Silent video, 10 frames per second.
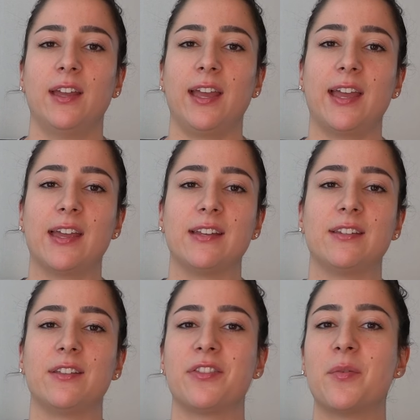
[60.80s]

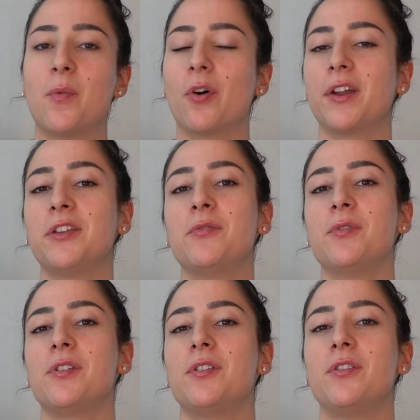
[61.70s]
And the more
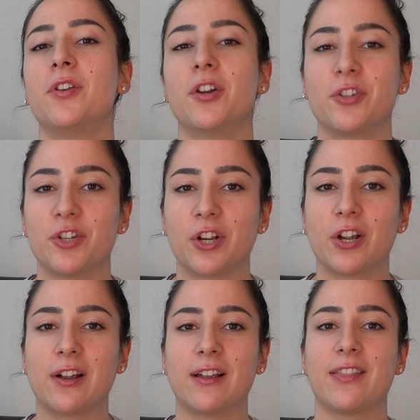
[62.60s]
you
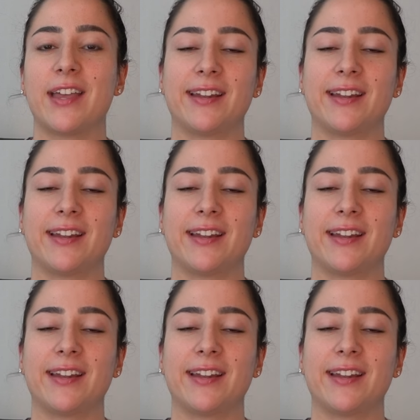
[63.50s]
nurture that